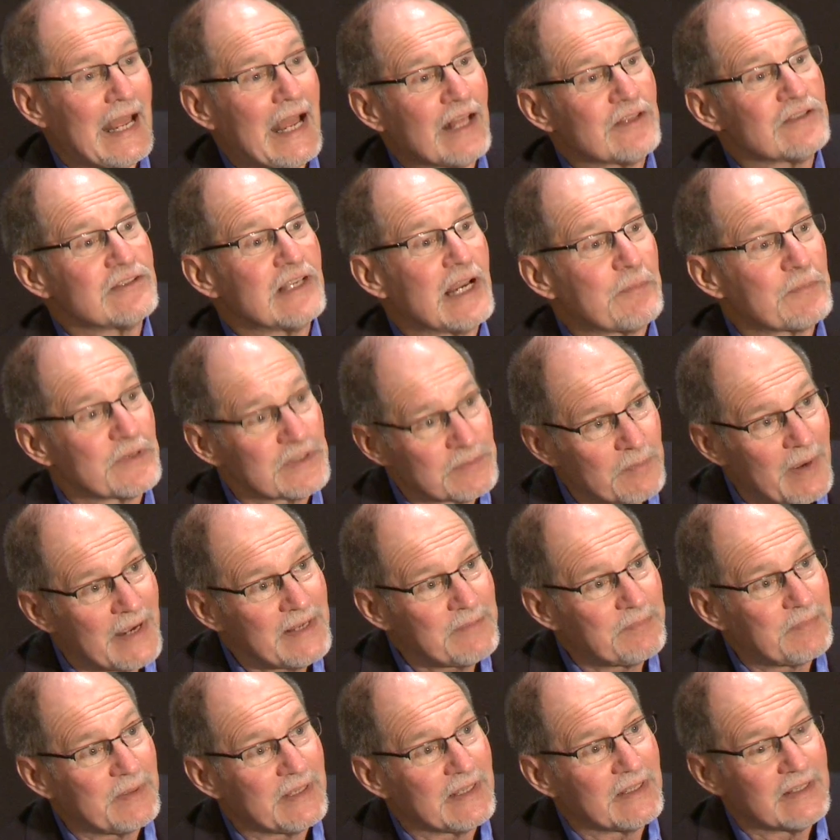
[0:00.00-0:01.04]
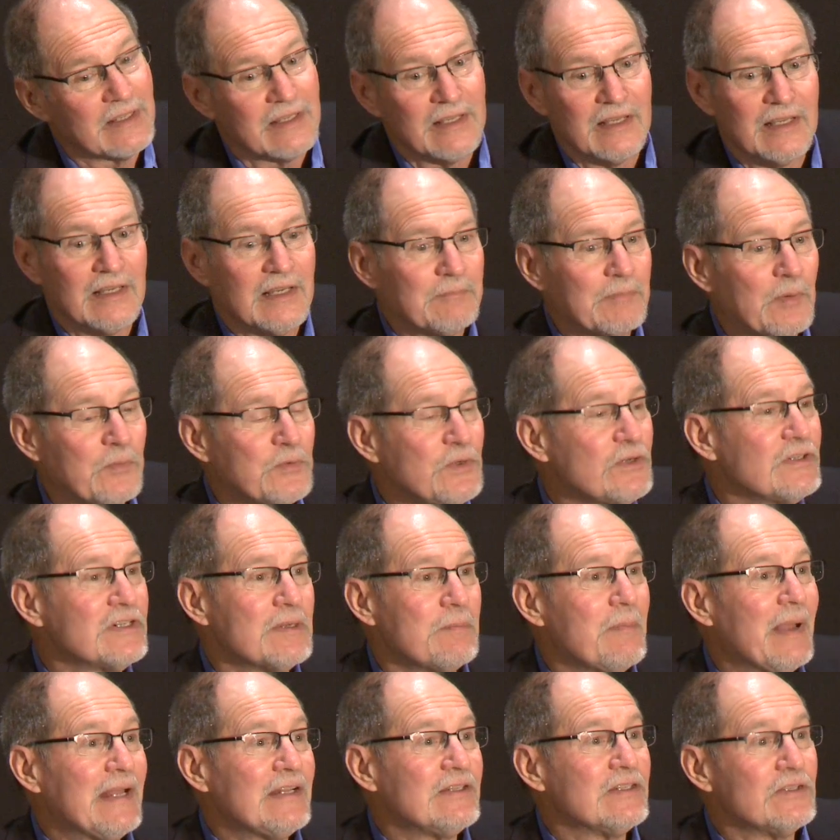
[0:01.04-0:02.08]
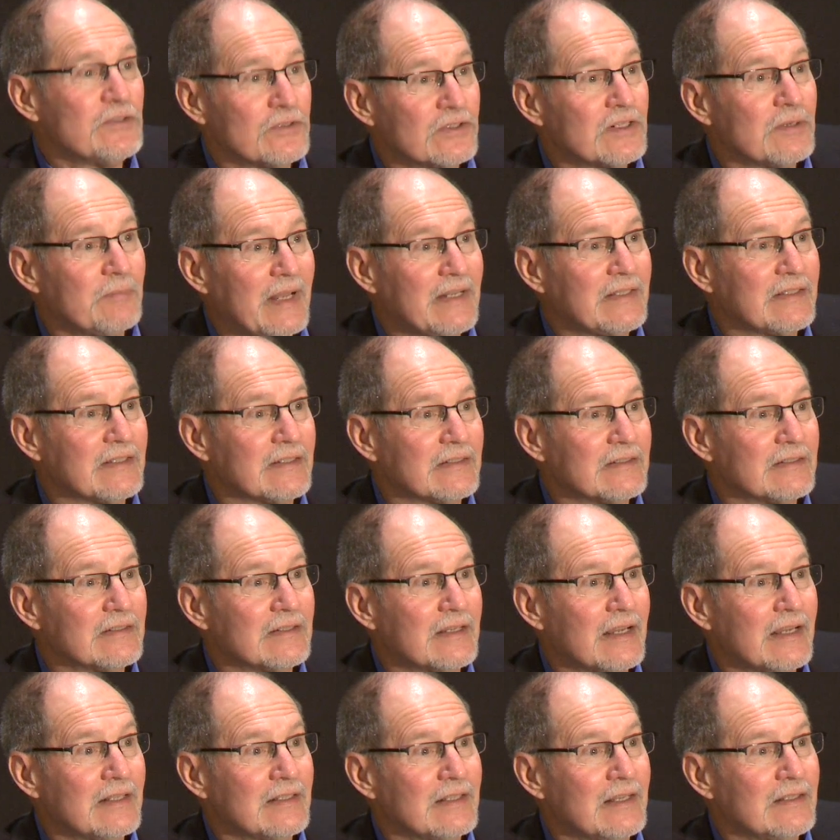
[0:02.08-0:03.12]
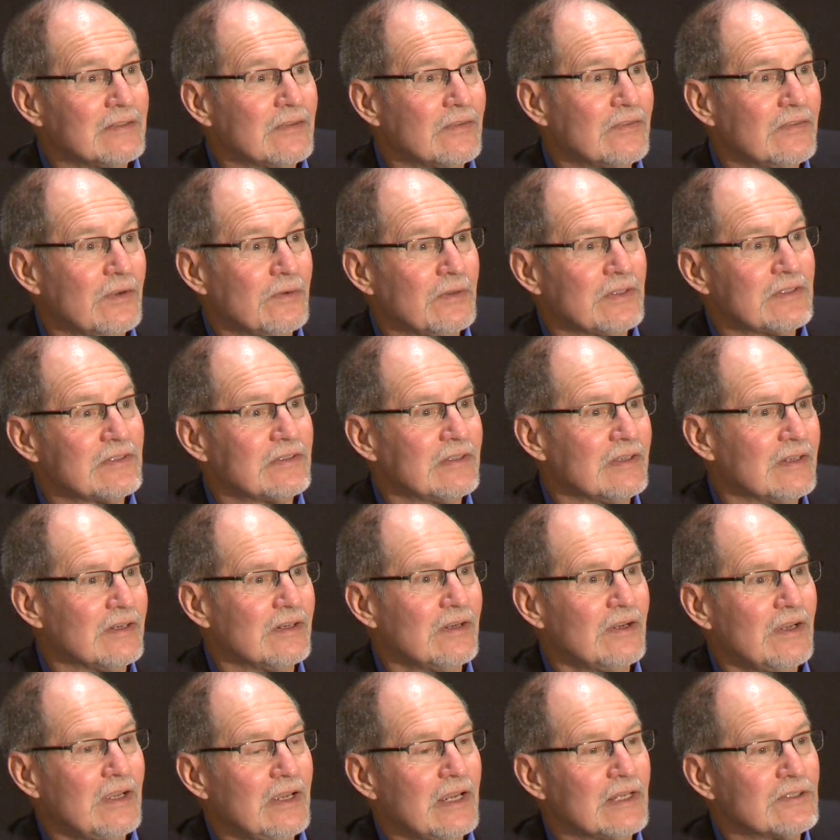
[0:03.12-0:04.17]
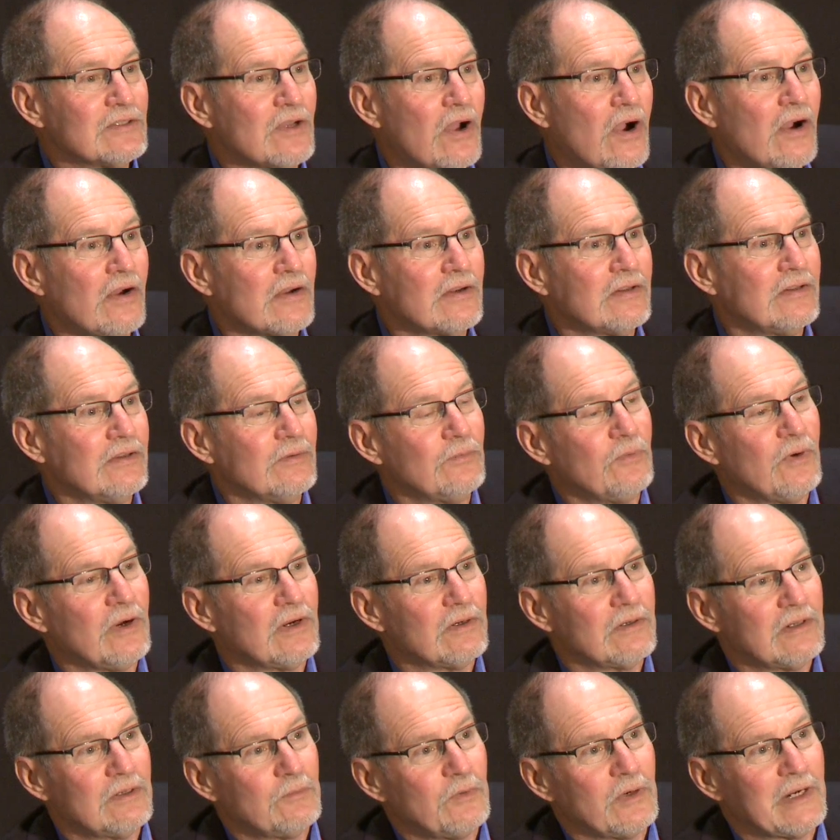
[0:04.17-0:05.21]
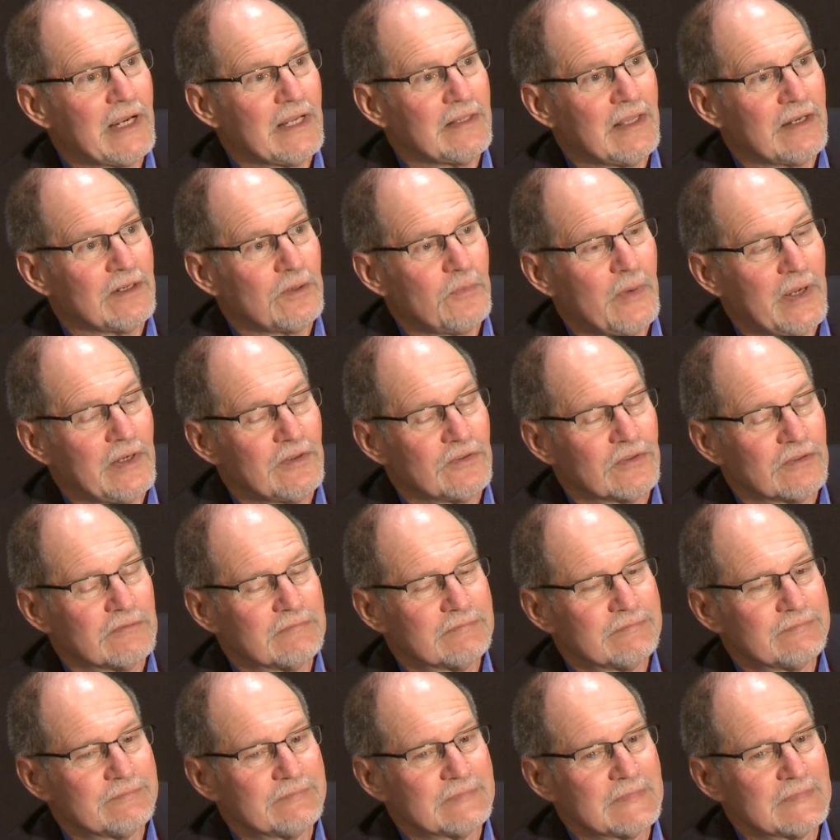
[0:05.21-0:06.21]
Alzheimer's might be, but when you're demented, you're demented. And so it's hard to work out that equation.